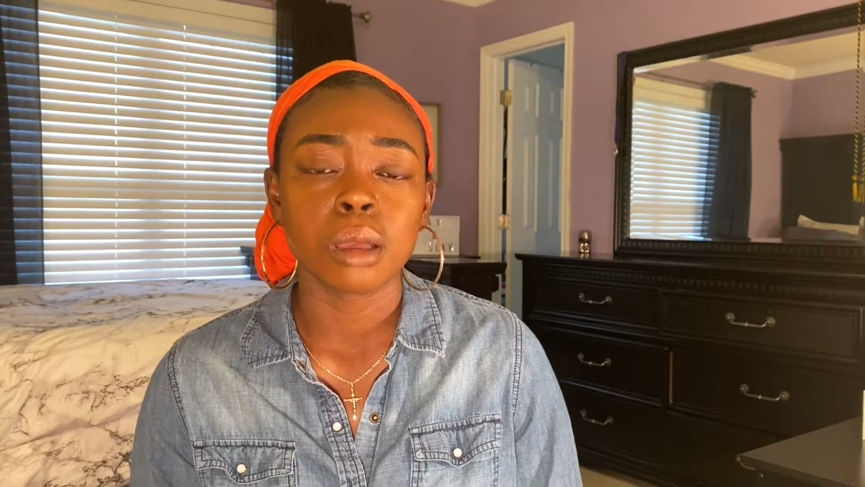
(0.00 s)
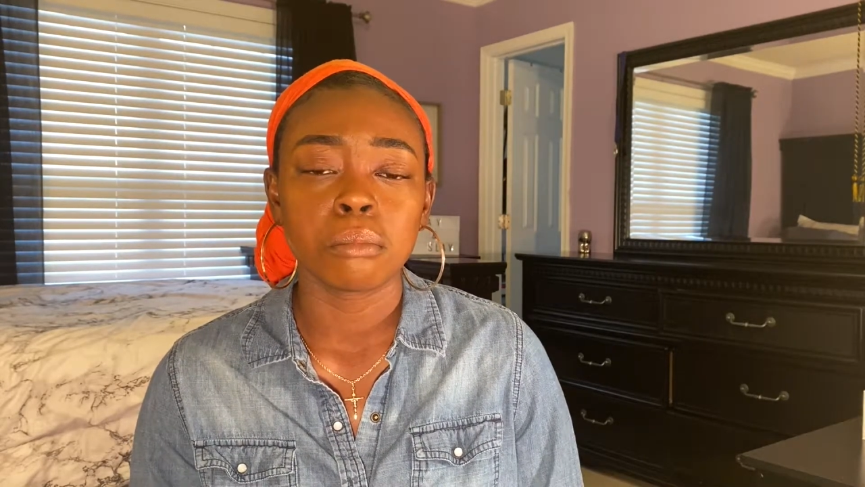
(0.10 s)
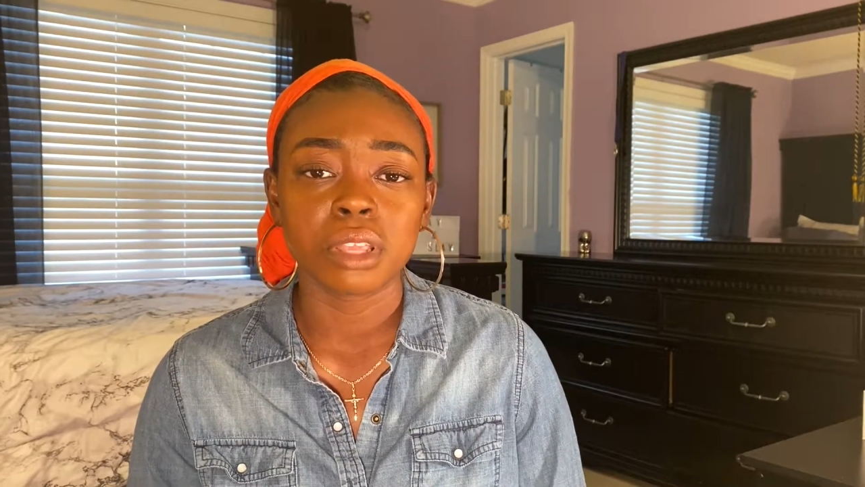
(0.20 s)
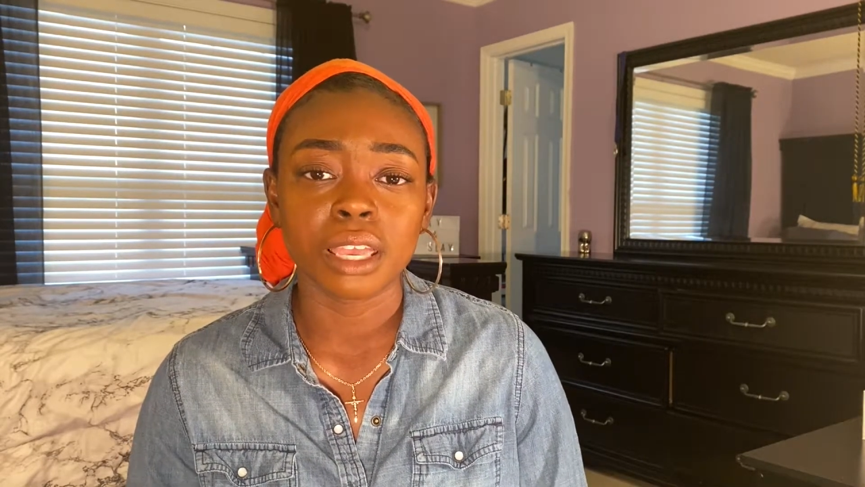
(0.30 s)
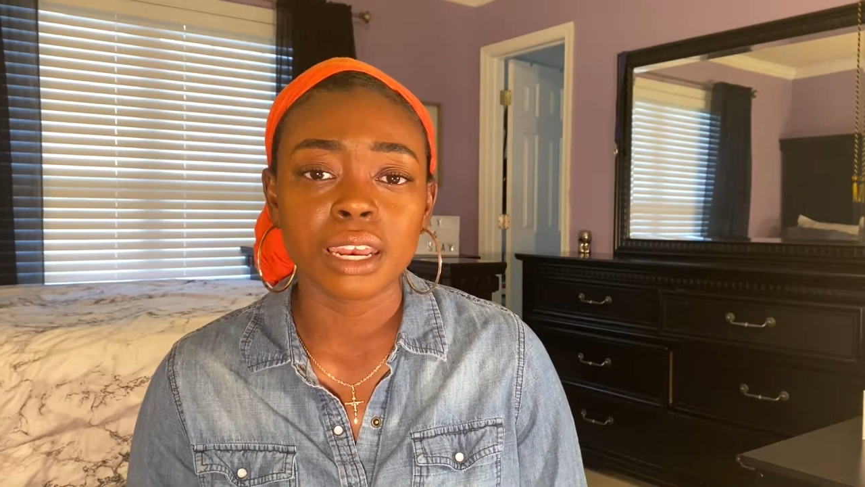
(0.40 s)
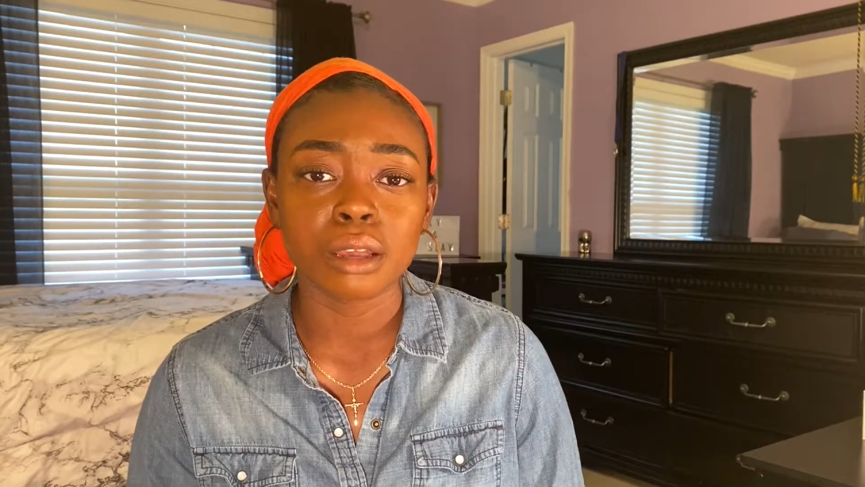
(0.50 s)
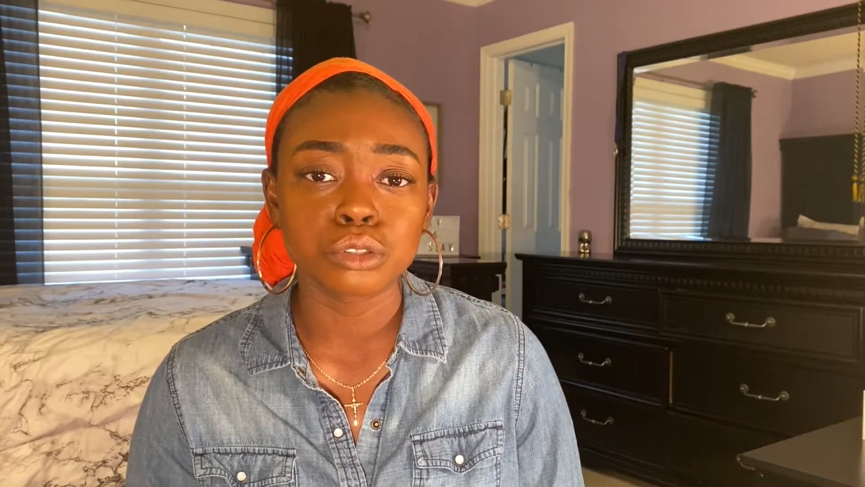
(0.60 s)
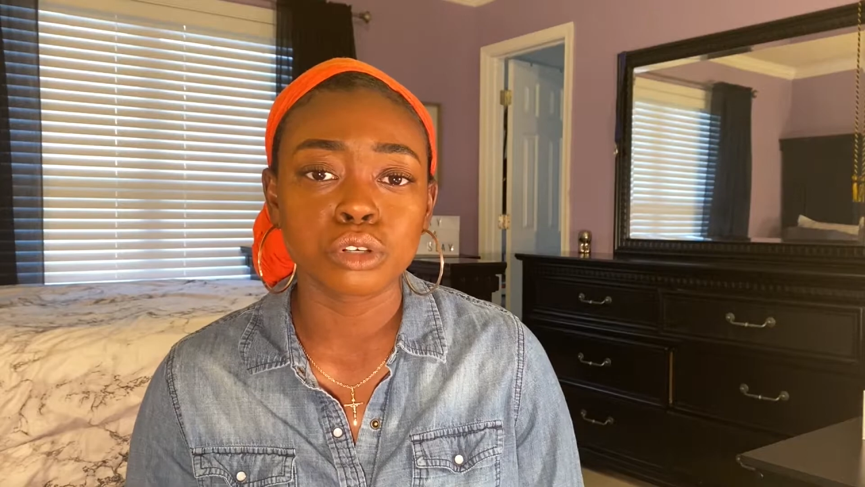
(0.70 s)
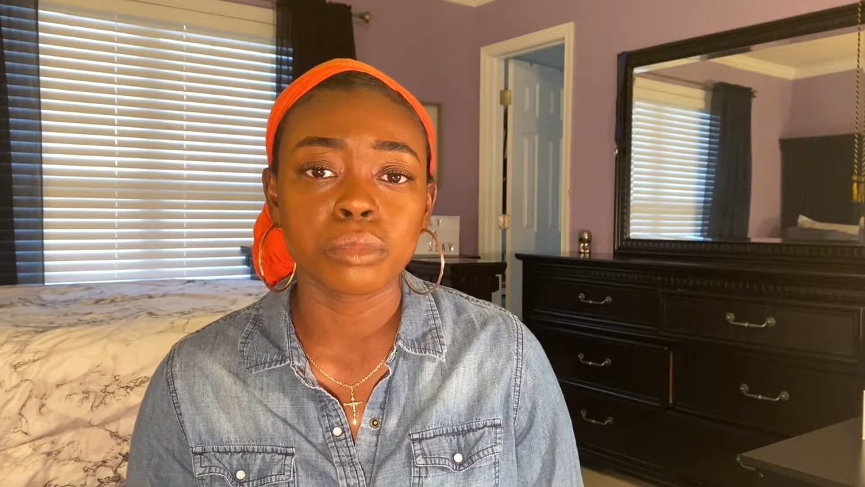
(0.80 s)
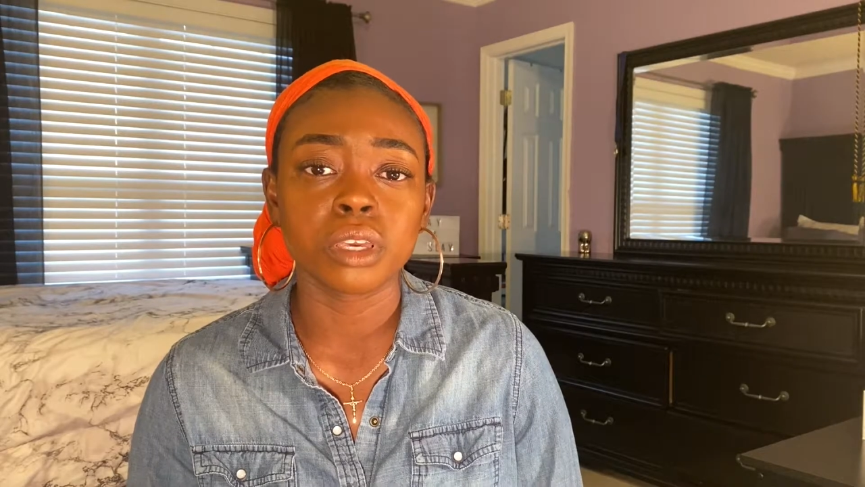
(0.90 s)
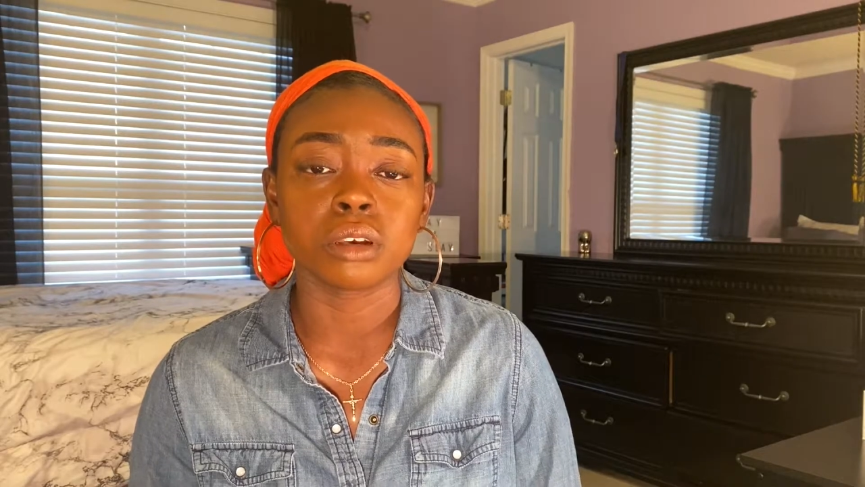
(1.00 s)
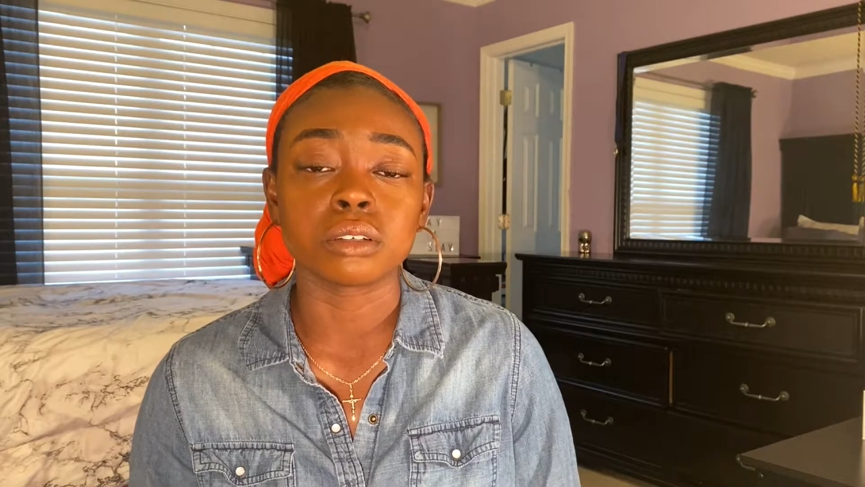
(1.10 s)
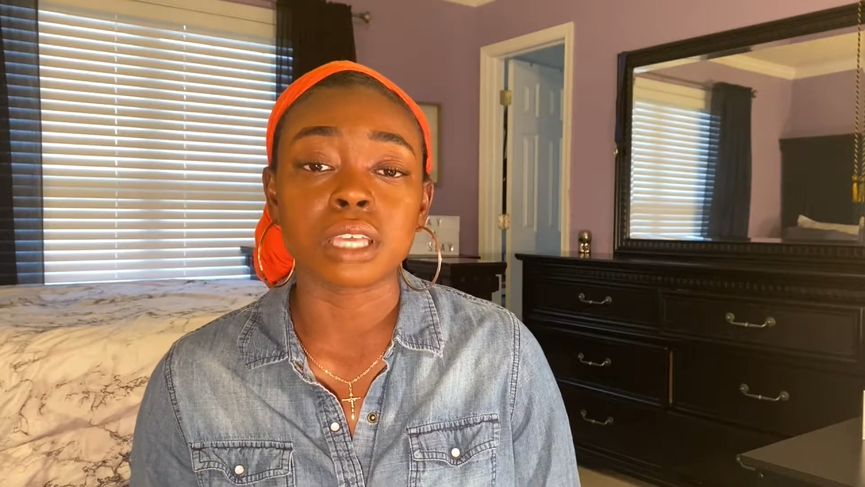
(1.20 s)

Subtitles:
Plan out your meals.